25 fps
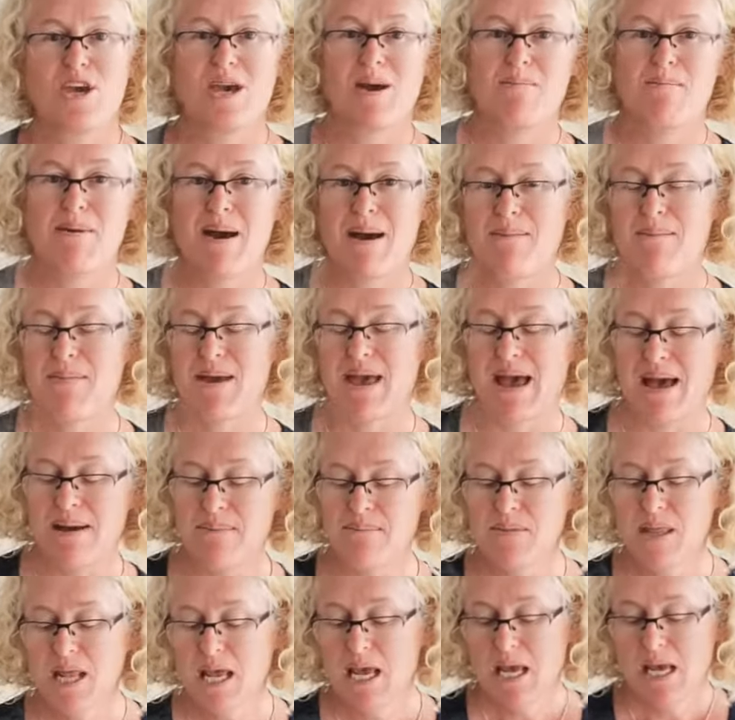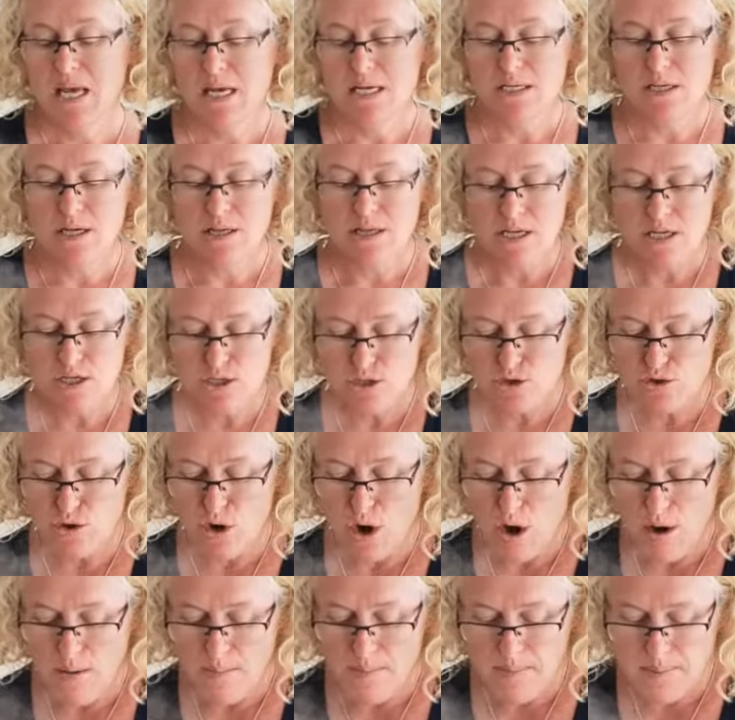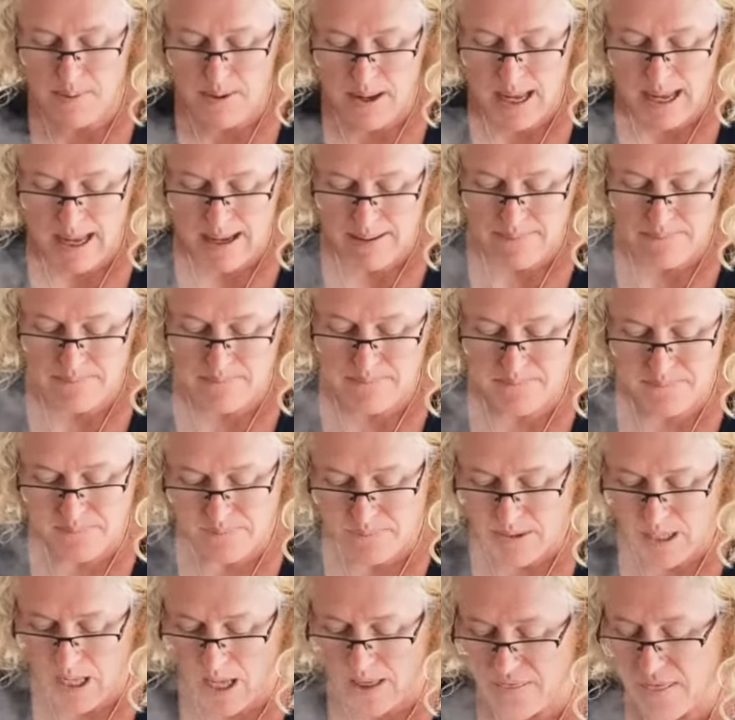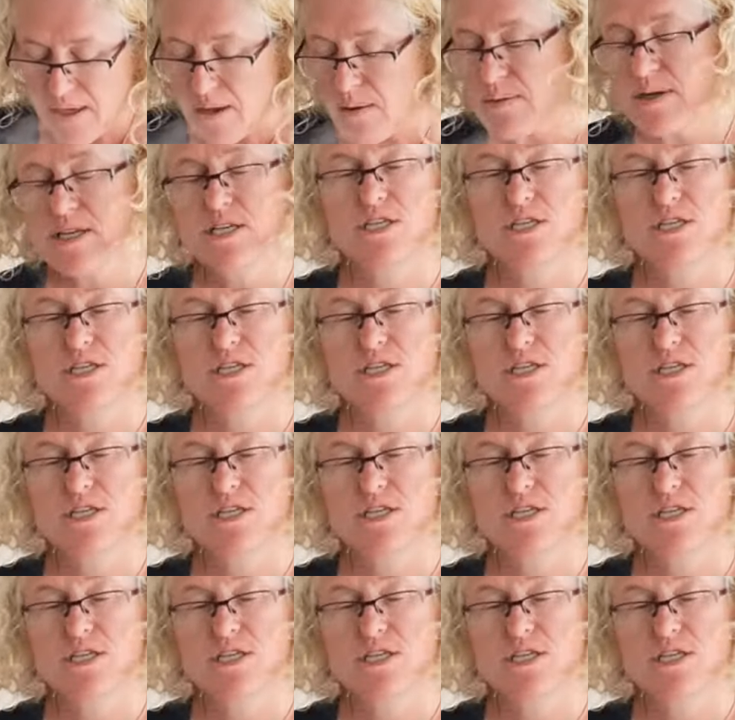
can pump out. So the Drop, I think we